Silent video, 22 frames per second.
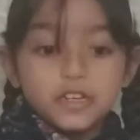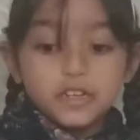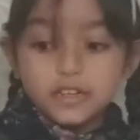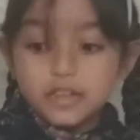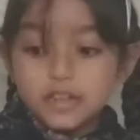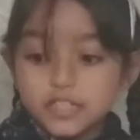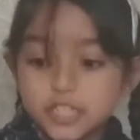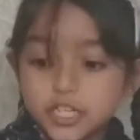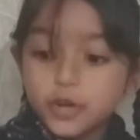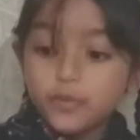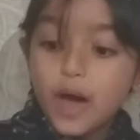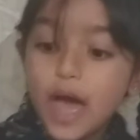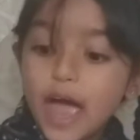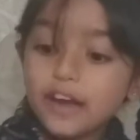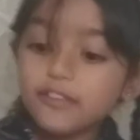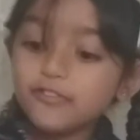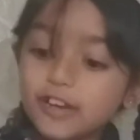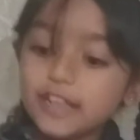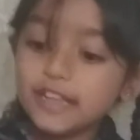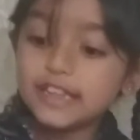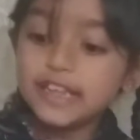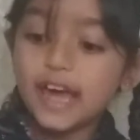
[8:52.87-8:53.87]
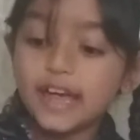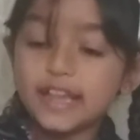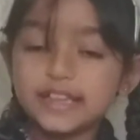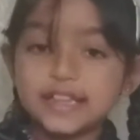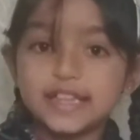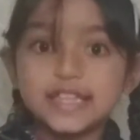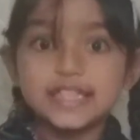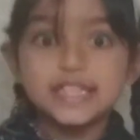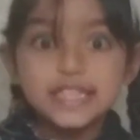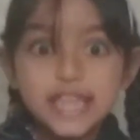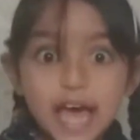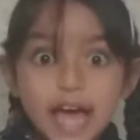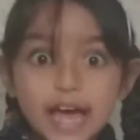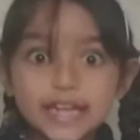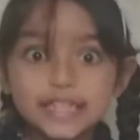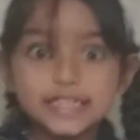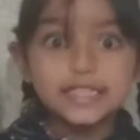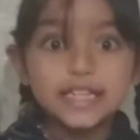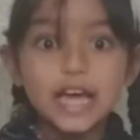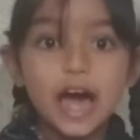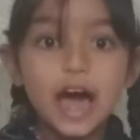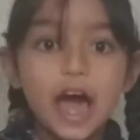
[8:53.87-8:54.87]
so Henry VIII said
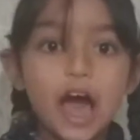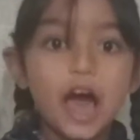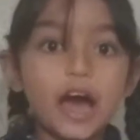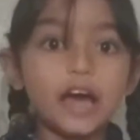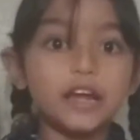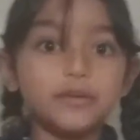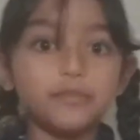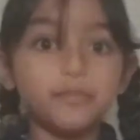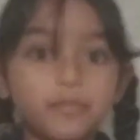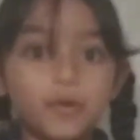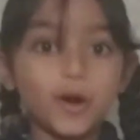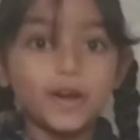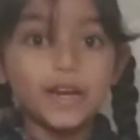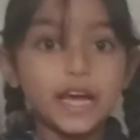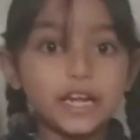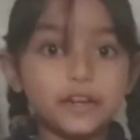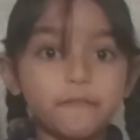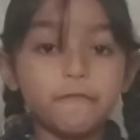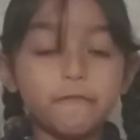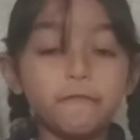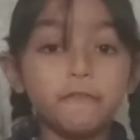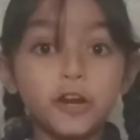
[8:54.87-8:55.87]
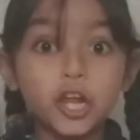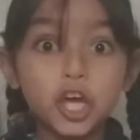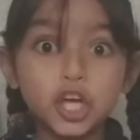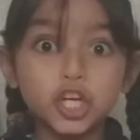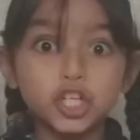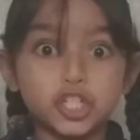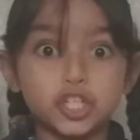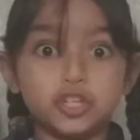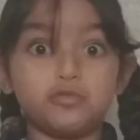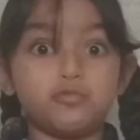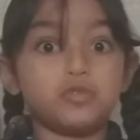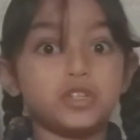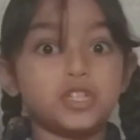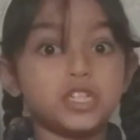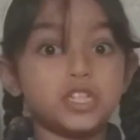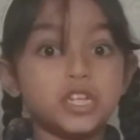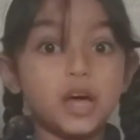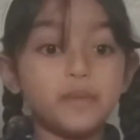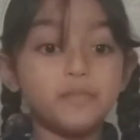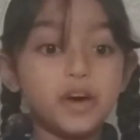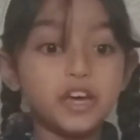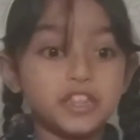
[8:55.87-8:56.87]
that Anne Boleyn flirted with
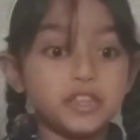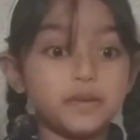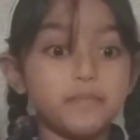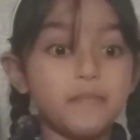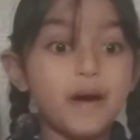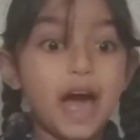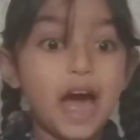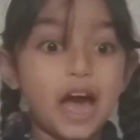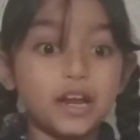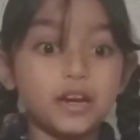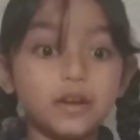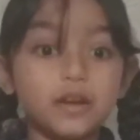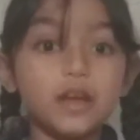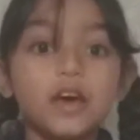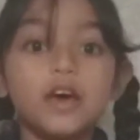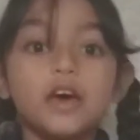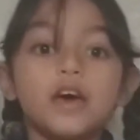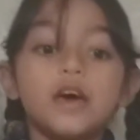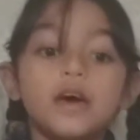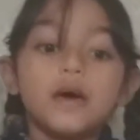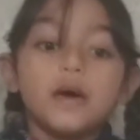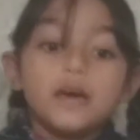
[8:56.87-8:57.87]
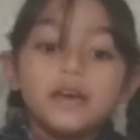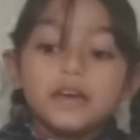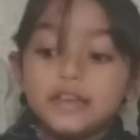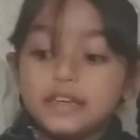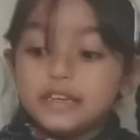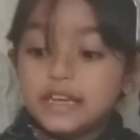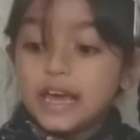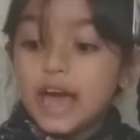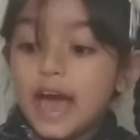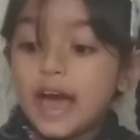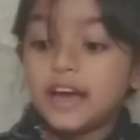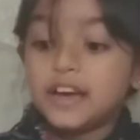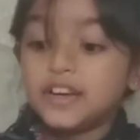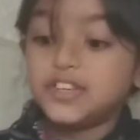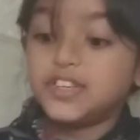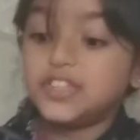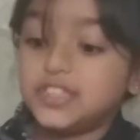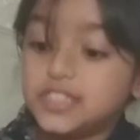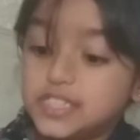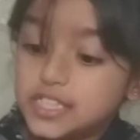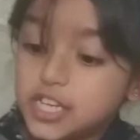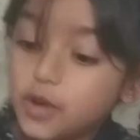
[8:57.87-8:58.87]
some other man. Yeah,
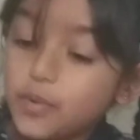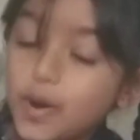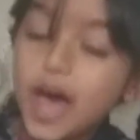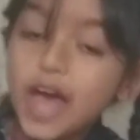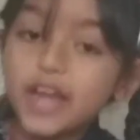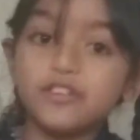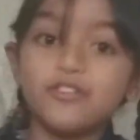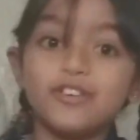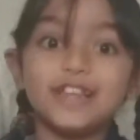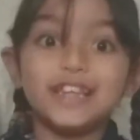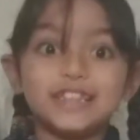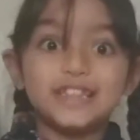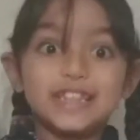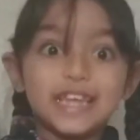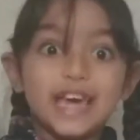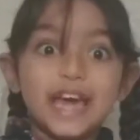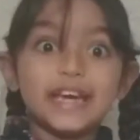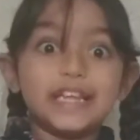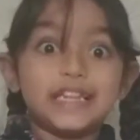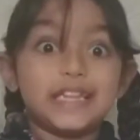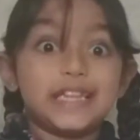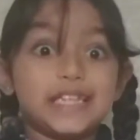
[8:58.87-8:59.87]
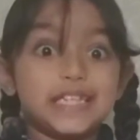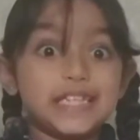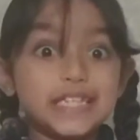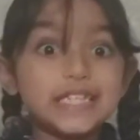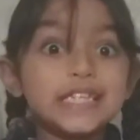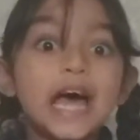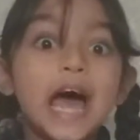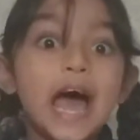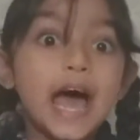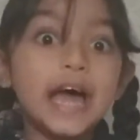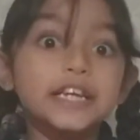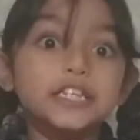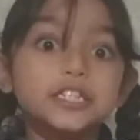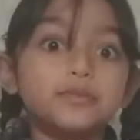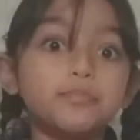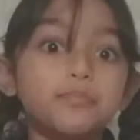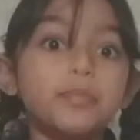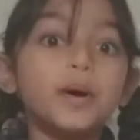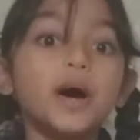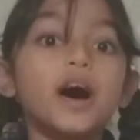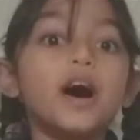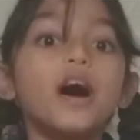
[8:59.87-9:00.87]
so Henry VIII said,
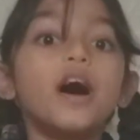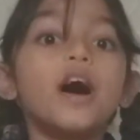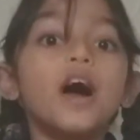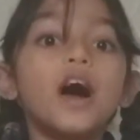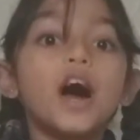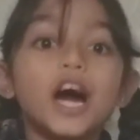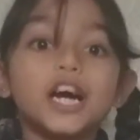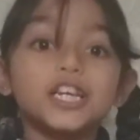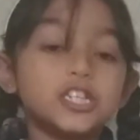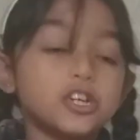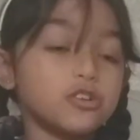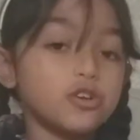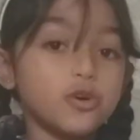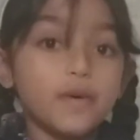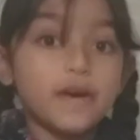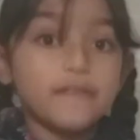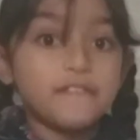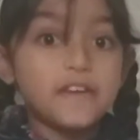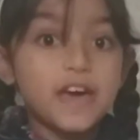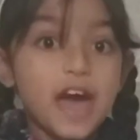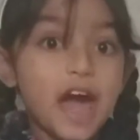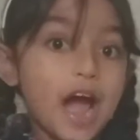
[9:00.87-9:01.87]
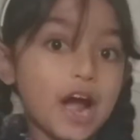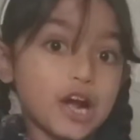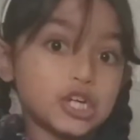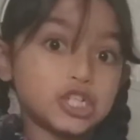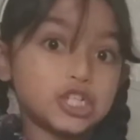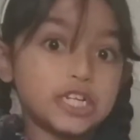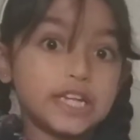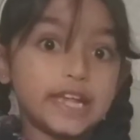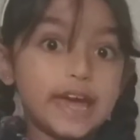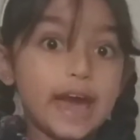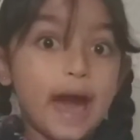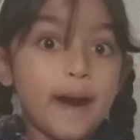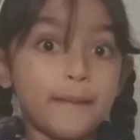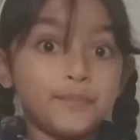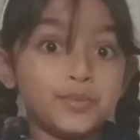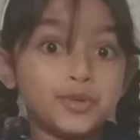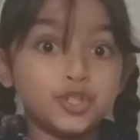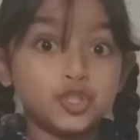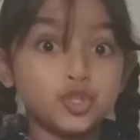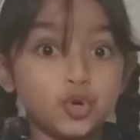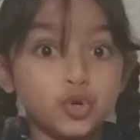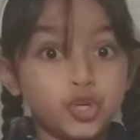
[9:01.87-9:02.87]
but I don't know if it actually
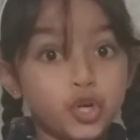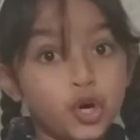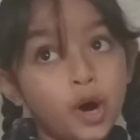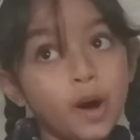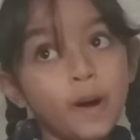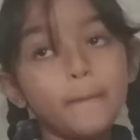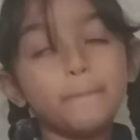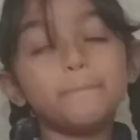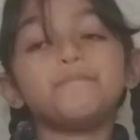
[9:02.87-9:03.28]
happened or not.